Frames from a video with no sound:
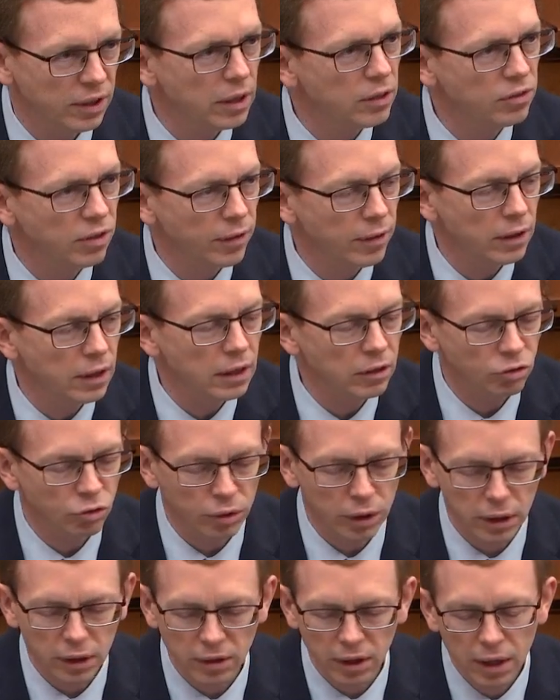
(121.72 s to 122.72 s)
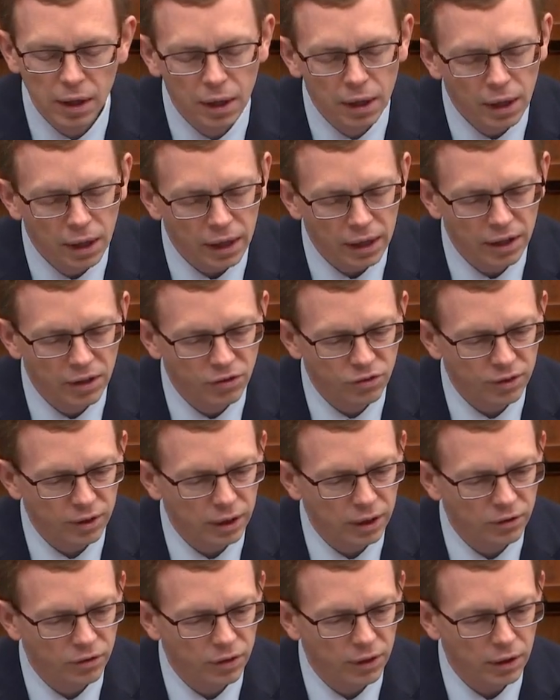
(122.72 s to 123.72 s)
states in the district, is
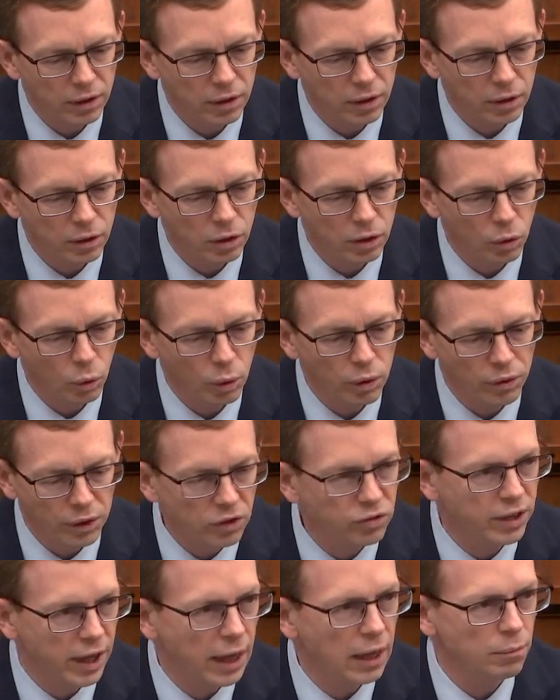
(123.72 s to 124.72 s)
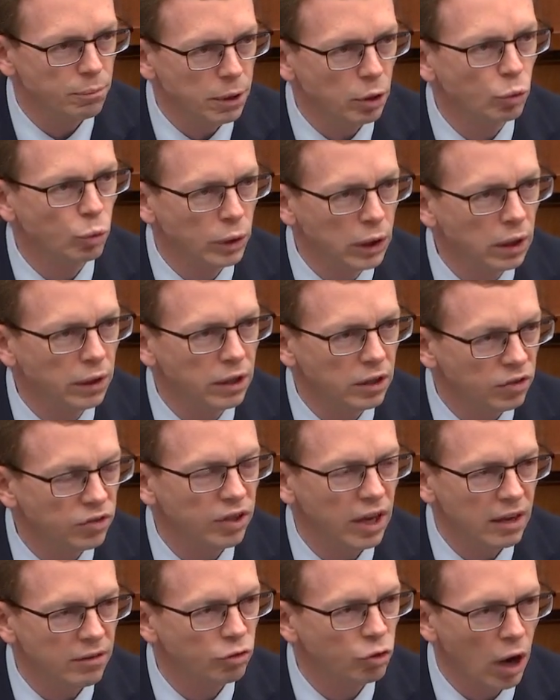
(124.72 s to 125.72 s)
that these can be really
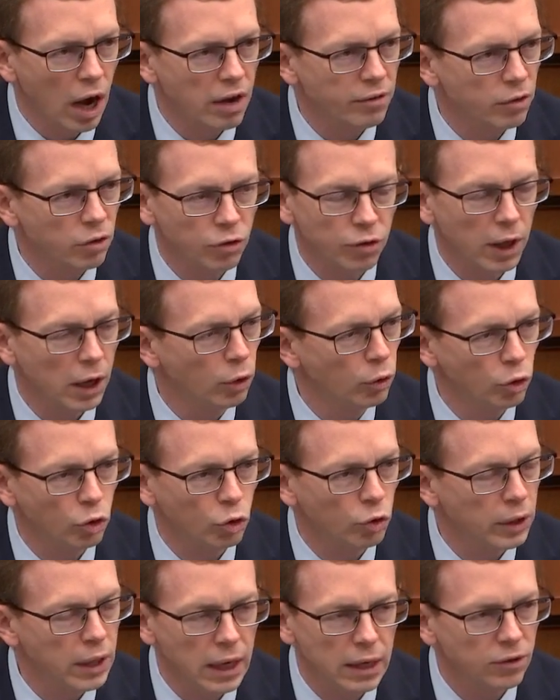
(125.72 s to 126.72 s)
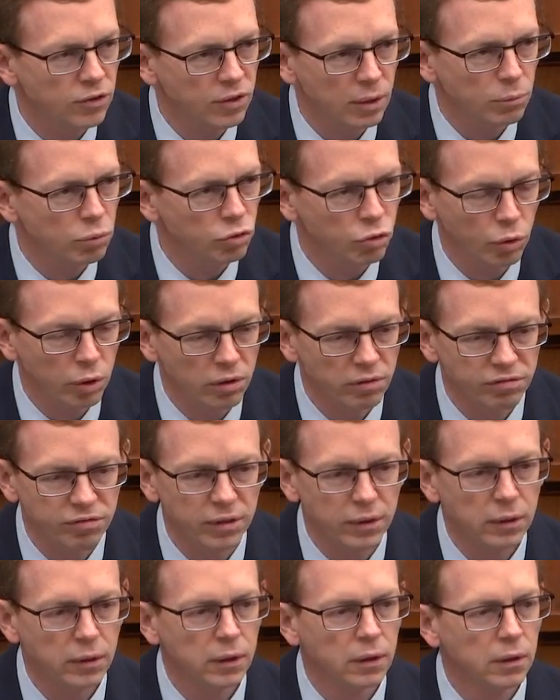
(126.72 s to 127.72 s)
safe drivers. They don't create some sort
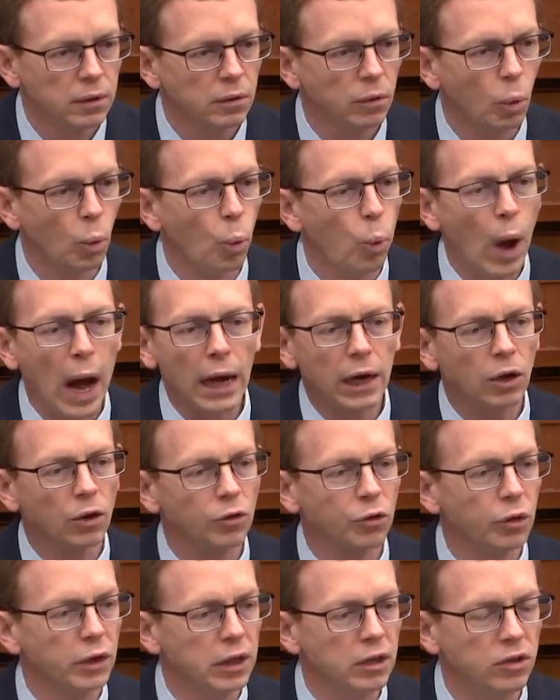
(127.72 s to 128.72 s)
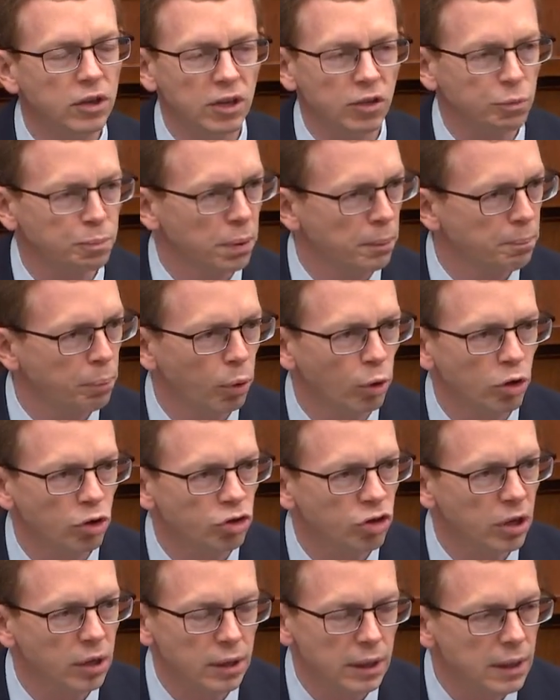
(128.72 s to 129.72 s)
of wildly
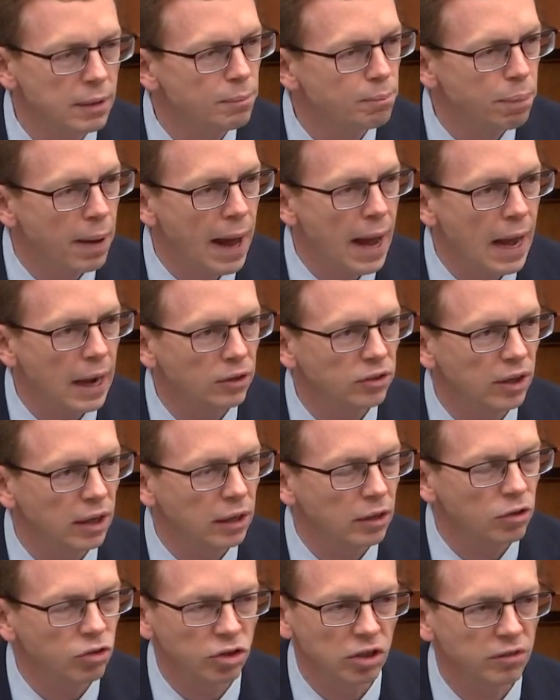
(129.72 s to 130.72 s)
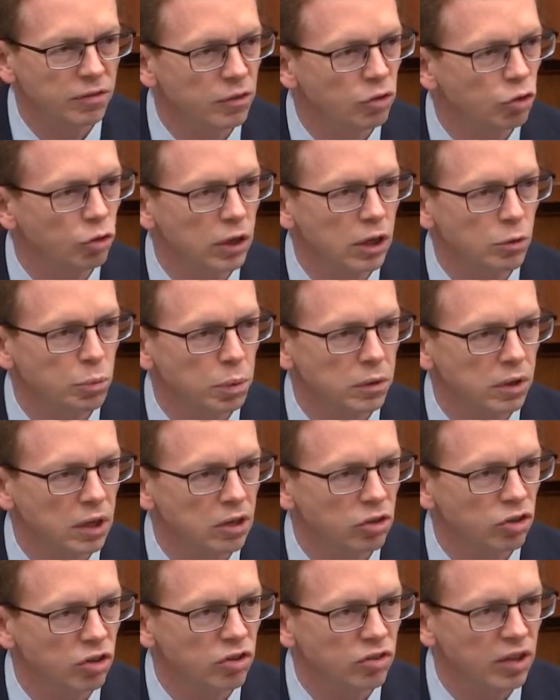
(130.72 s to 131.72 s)
disproportionate impact on surface
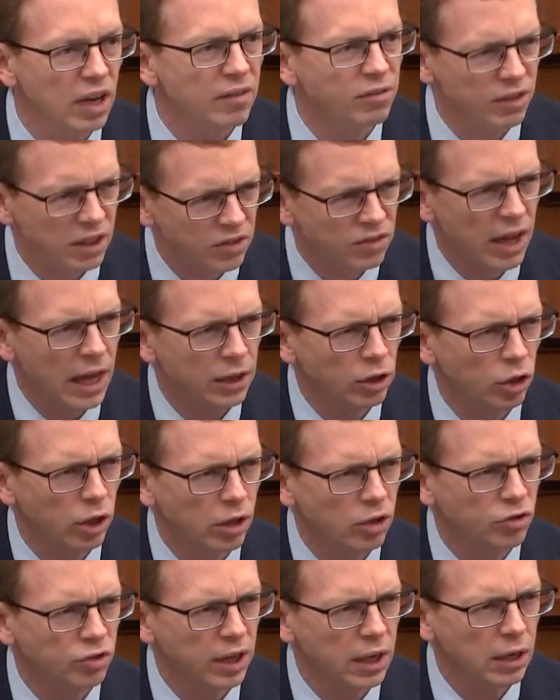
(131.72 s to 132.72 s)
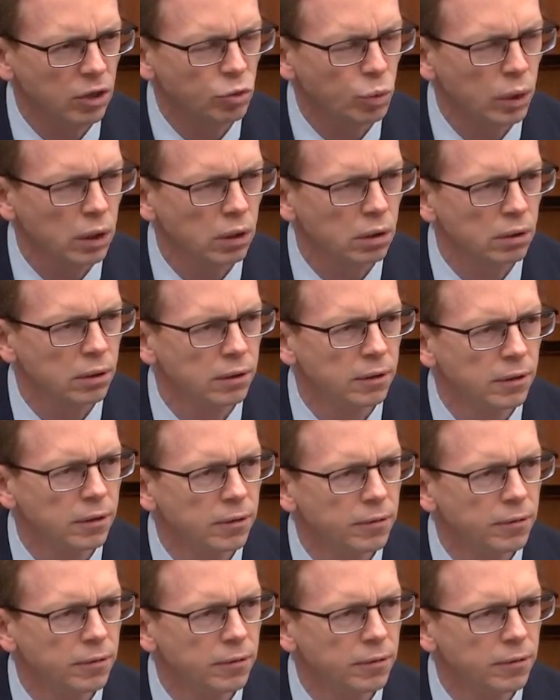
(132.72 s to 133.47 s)
transportation safety. Is that your understanding as well?